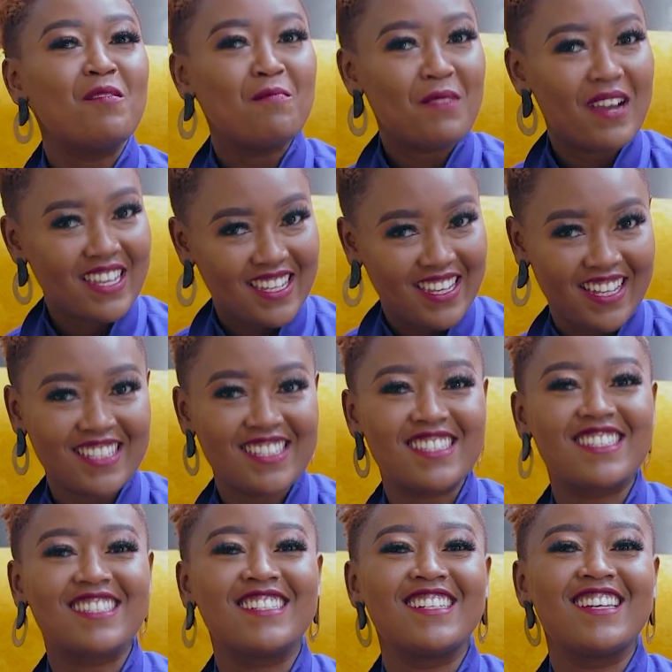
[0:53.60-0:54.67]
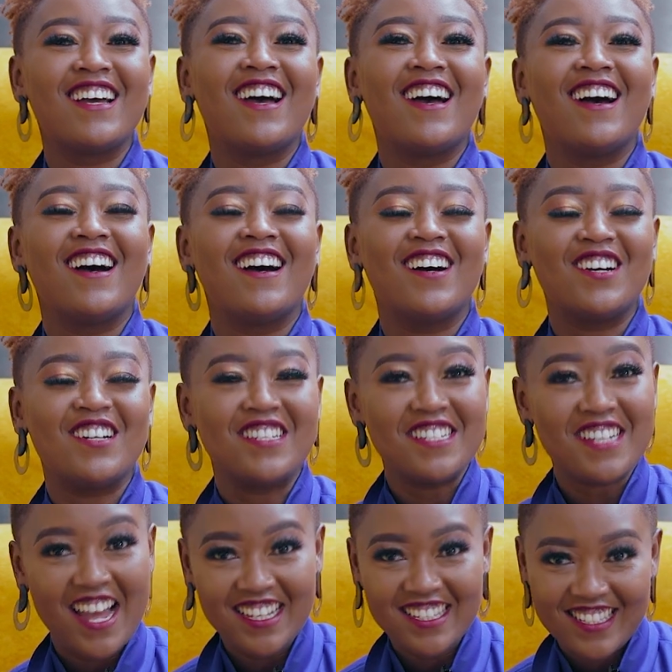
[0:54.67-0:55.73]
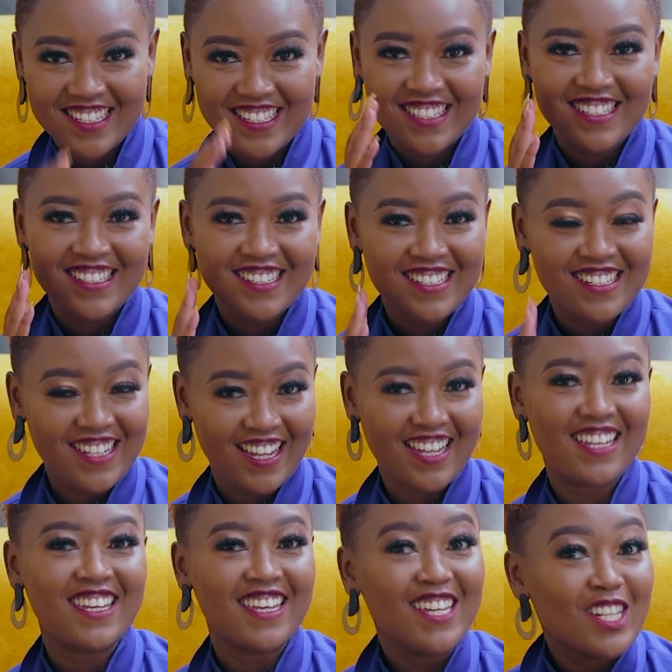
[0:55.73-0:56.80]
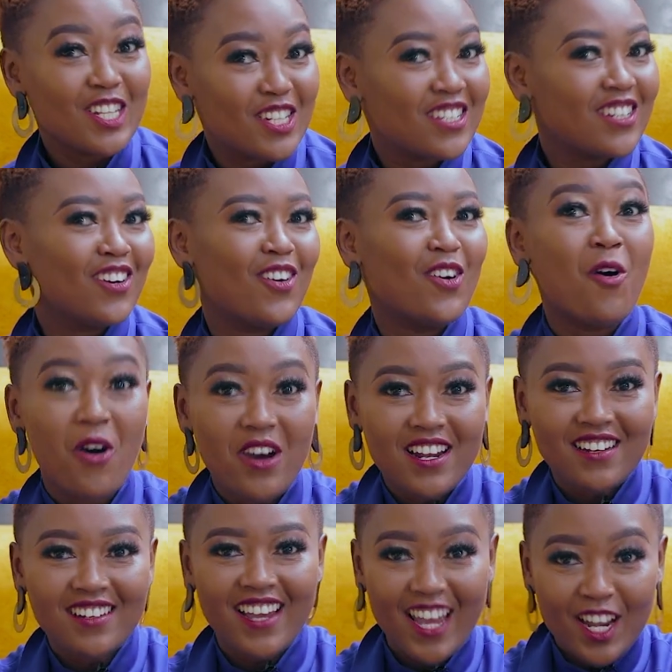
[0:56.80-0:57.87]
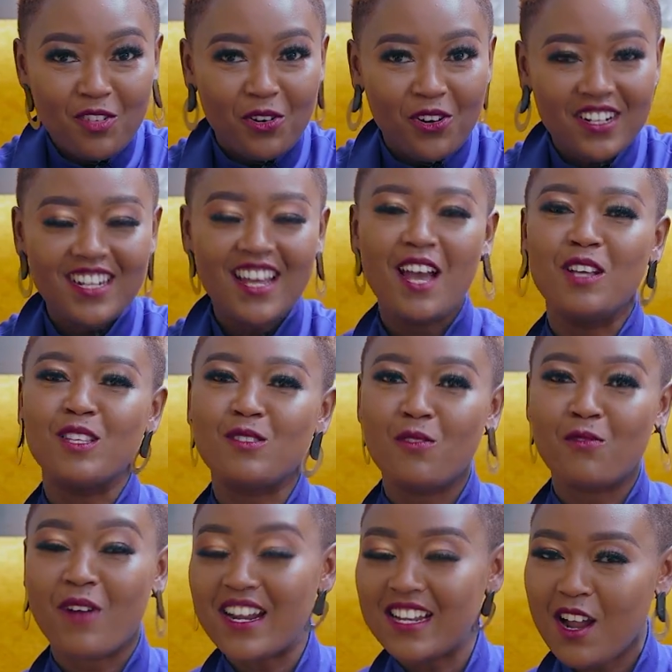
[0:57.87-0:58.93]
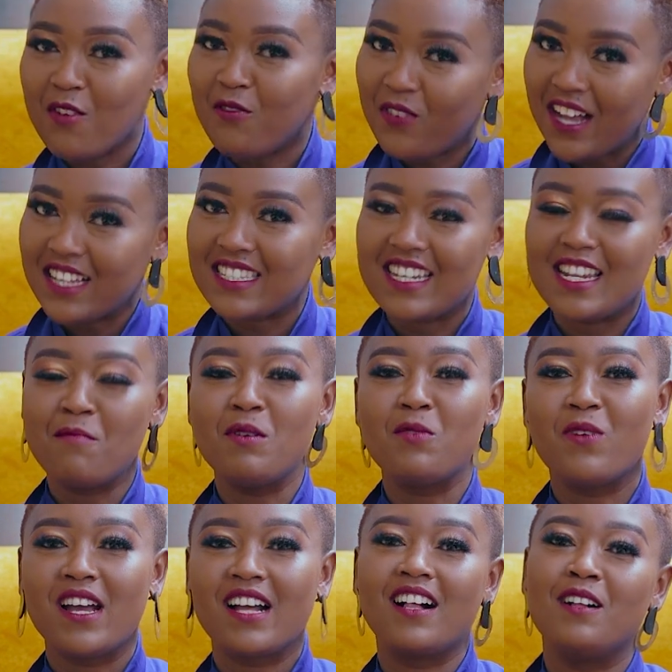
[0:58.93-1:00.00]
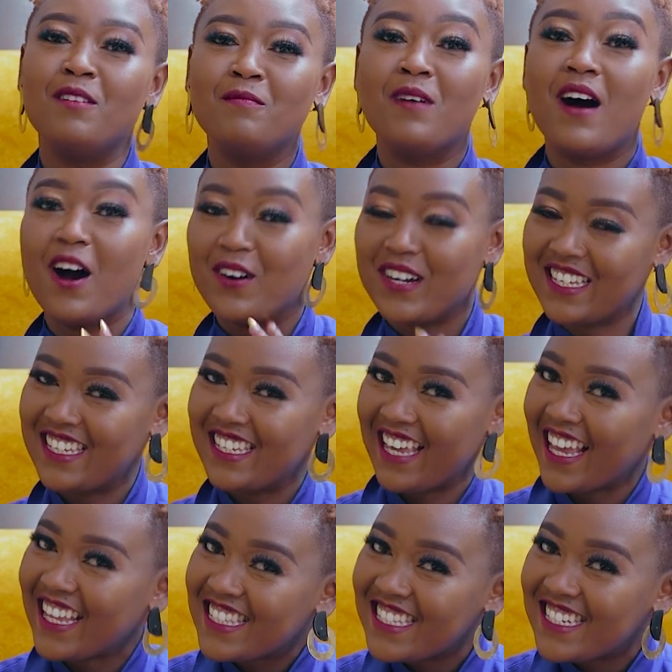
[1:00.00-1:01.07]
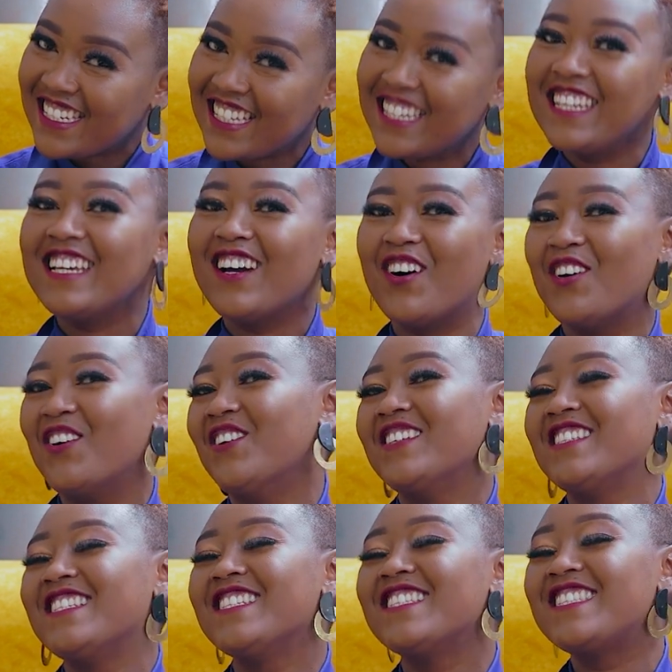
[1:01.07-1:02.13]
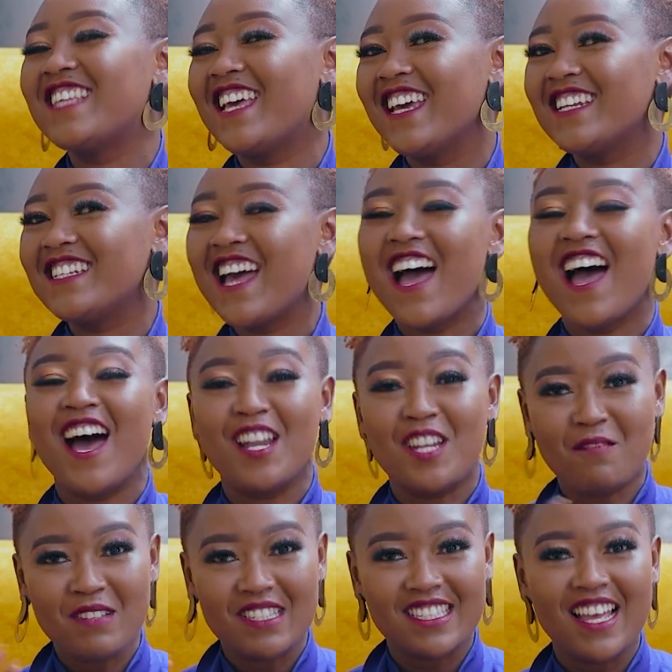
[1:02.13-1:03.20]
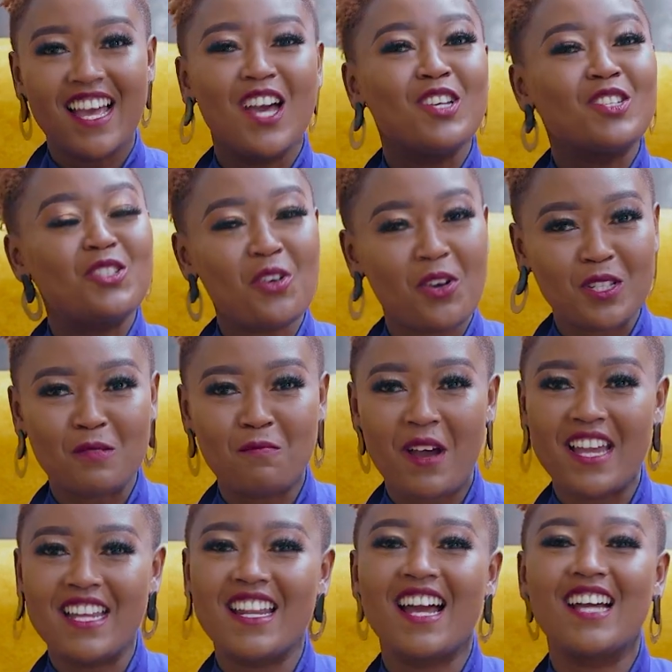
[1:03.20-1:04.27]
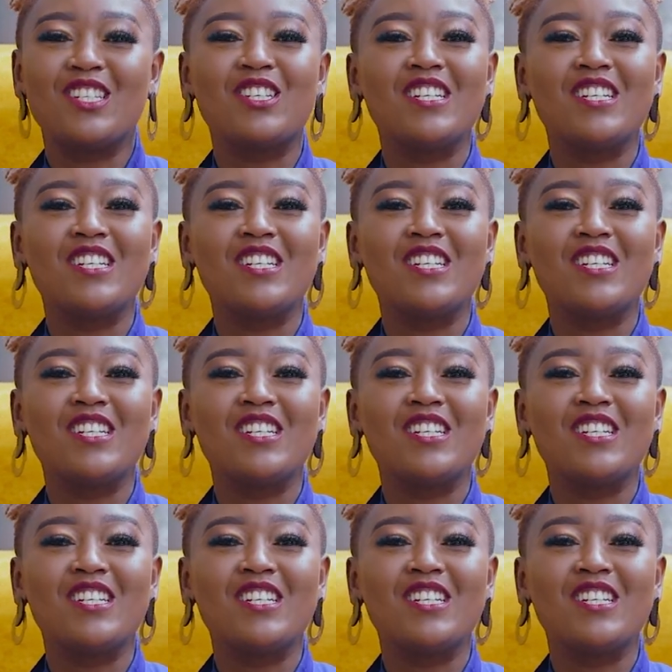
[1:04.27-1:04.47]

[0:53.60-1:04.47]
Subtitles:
my guest nurse take it on head on. So right now, first let me welcome our guest on the set. Her name is Joyce Miner.